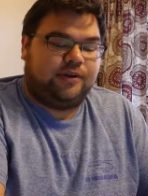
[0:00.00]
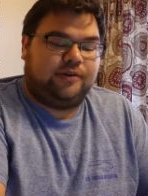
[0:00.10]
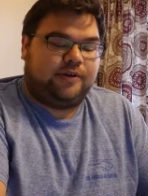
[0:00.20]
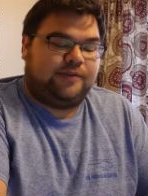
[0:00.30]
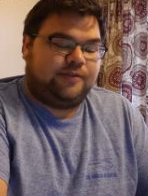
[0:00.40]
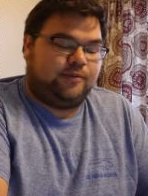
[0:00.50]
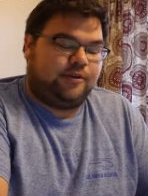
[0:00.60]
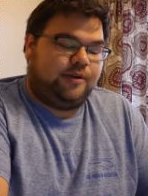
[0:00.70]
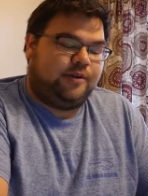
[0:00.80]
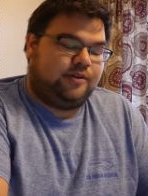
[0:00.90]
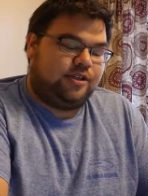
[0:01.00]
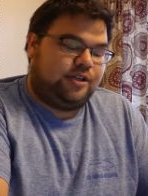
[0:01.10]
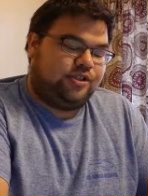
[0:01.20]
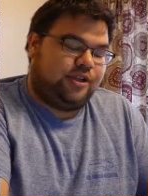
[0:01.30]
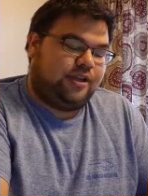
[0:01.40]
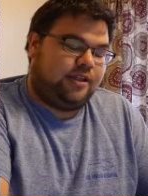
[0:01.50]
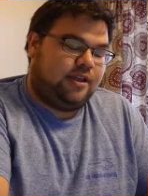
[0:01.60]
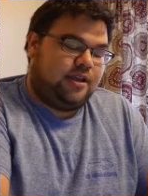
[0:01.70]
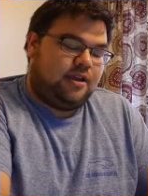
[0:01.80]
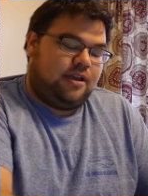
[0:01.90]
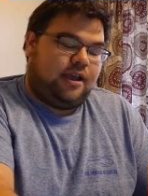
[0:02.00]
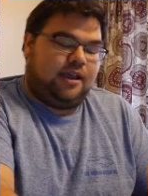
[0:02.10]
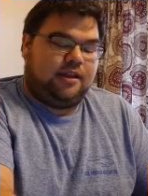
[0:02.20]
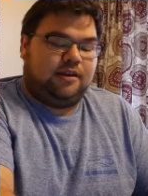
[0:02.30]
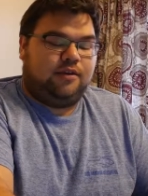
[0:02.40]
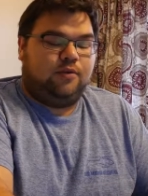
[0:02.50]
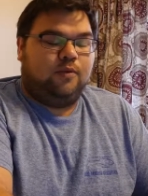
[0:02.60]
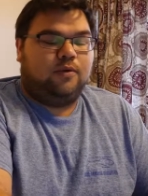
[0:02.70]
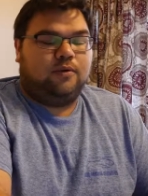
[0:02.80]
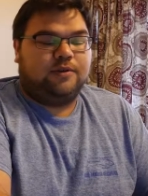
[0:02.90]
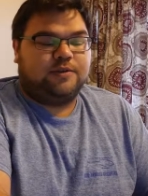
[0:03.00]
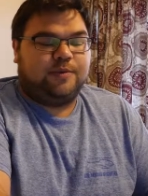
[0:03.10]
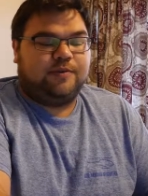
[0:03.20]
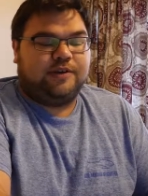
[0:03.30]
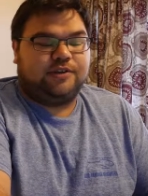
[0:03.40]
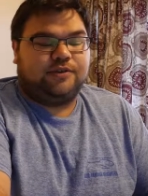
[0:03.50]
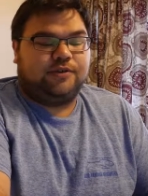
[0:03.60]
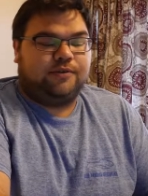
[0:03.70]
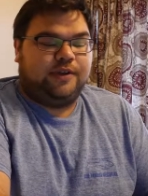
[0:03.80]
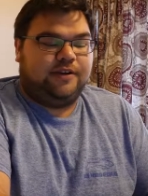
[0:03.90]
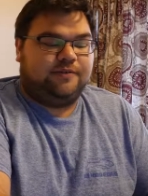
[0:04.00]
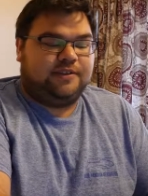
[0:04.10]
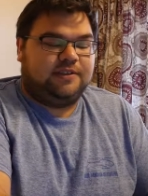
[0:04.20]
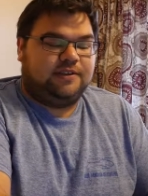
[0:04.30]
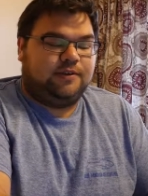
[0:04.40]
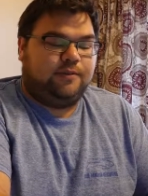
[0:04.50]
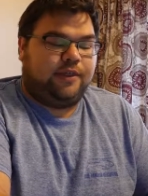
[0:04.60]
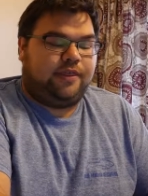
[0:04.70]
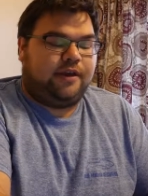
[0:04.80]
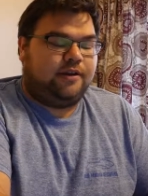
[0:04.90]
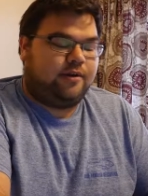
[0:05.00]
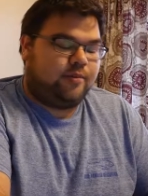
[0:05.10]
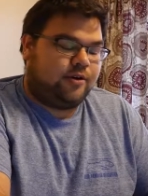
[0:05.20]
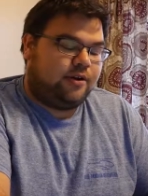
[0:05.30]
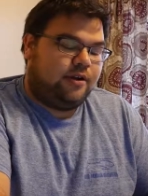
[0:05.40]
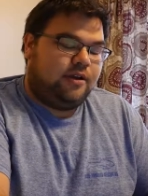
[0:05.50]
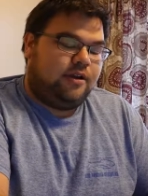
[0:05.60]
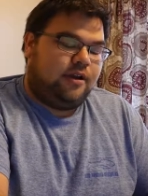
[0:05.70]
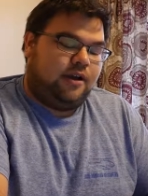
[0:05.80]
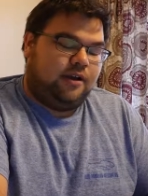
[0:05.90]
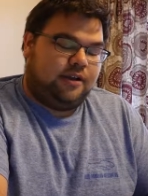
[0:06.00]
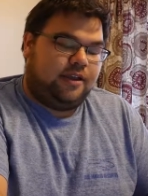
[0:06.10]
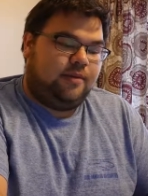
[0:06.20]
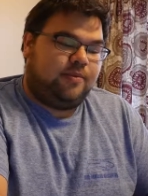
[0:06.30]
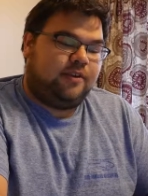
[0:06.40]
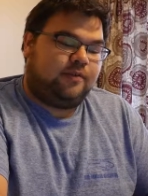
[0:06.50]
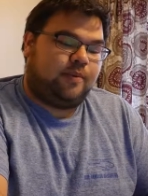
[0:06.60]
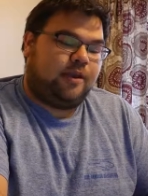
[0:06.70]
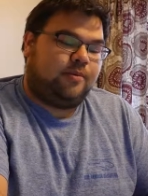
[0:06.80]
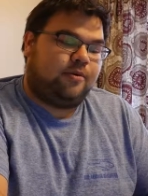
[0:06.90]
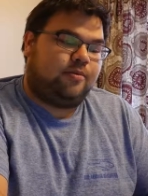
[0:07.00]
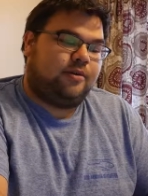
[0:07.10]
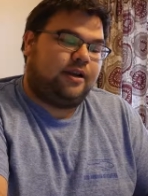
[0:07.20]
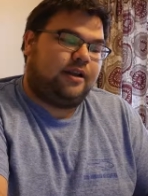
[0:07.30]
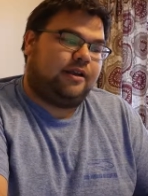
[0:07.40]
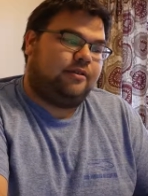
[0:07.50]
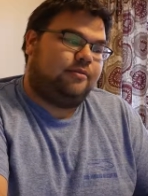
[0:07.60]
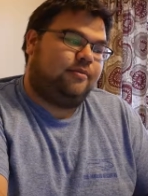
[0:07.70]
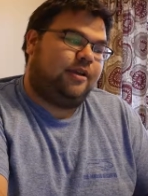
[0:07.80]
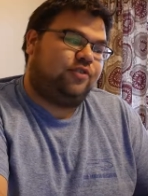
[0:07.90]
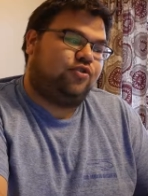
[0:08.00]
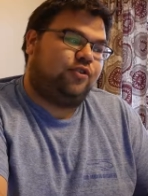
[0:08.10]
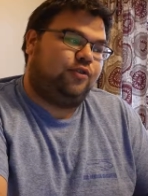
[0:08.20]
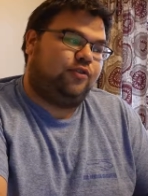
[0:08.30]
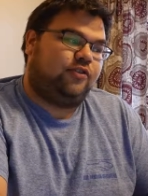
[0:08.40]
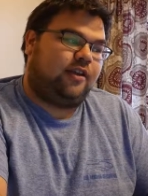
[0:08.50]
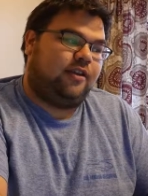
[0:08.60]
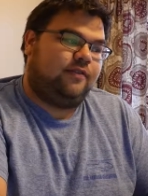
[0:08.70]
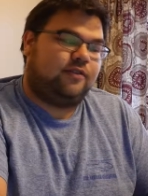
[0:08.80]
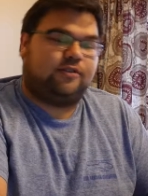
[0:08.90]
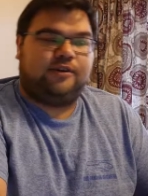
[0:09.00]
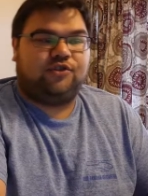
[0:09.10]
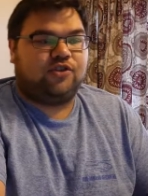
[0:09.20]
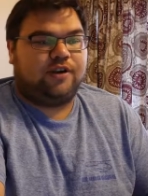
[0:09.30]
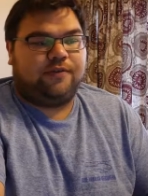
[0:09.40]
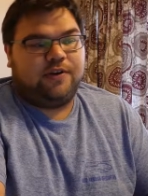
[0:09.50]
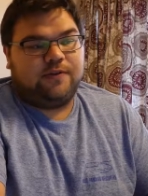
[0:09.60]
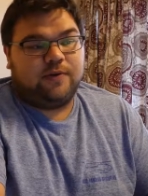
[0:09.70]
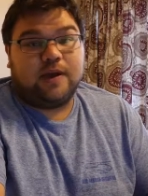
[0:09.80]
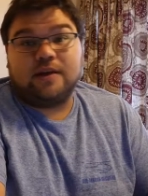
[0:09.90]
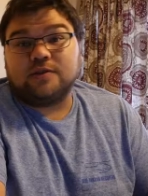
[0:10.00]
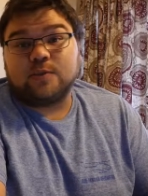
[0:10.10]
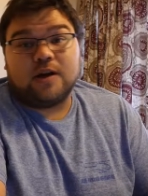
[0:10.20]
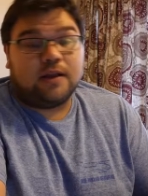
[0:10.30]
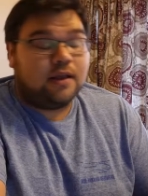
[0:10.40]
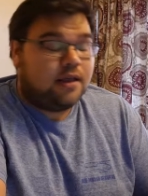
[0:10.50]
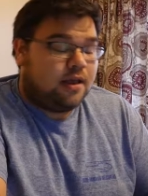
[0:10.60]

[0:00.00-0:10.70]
You don't have to worry about changing it, and you will always be registered through the FCC with that number. Uh, keep this paper, print it out, make sure you save a screenshot of it if you can as well.